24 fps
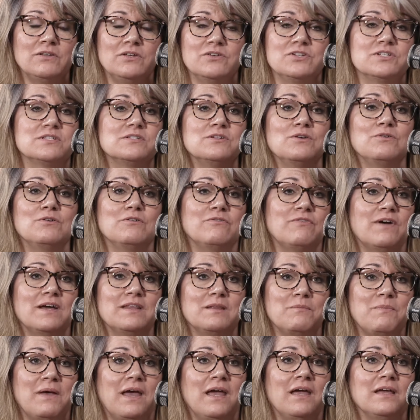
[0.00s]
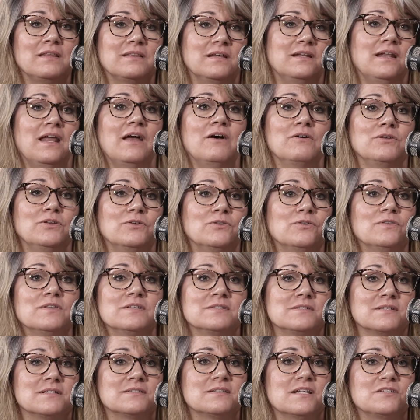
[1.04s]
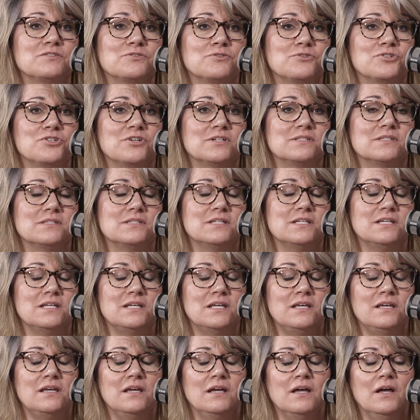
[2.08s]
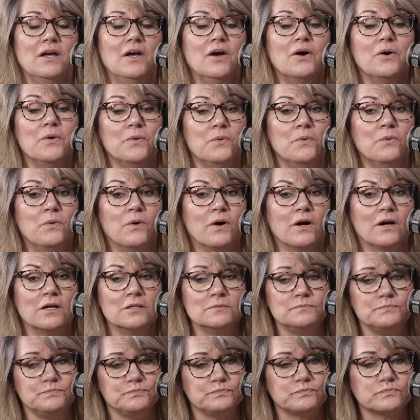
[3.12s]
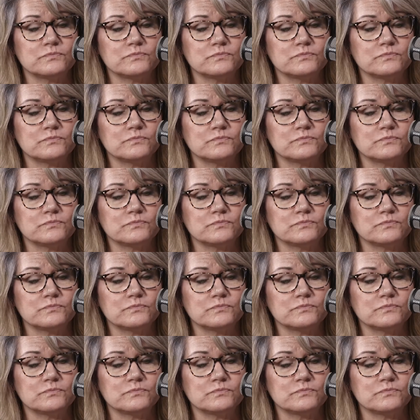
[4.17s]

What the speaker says: You just notify the bank that now you're the successor trustee, or